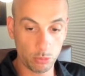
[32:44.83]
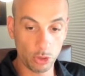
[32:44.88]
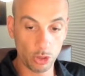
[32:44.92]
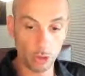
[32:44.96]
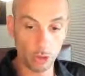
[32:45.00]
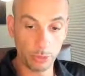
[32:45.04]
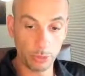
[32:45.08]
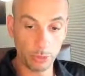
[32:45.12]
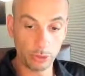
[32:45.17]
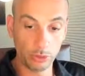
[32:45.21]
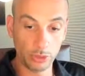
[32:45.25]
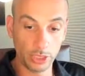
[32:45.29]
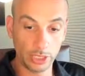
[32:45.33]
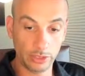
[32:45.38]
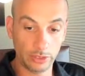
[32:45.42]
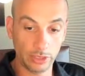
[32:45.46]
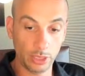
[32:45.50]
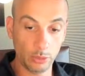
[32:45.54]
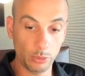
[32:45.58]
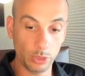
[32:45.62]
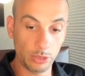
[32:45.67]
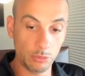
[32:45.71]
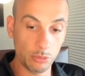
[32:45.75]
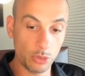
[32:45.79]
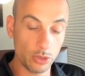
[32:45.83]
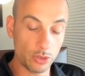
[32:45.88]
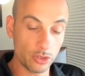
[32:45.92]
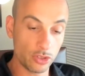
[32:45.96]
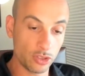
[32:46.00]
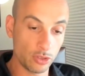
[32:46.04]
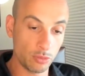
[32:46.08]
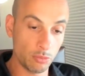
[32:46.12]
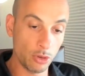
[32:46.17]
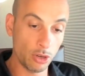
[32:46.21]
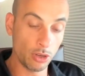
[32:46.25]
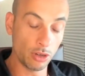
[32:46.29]
opportunity with more
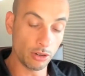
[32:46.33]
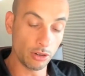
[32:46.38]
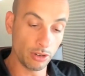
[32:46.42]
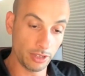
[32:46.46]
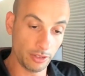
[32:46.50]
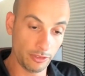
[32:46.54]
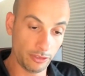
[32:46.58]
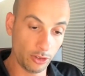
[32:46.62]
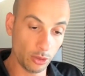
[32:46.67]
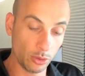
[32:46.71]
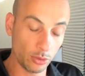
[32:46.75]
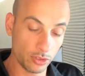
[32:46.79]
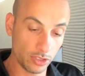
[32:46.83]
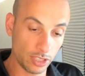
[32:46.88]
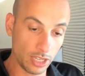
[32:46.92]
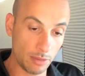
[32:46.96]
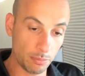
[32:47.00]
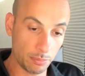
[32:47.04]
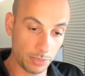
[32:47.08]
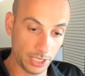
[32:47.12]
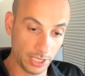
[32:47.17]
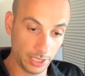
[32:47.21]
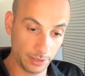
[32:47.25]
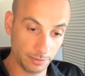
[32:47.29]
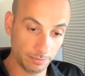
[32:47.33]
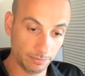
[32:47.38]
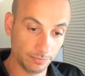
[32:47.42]
smaller and focused company.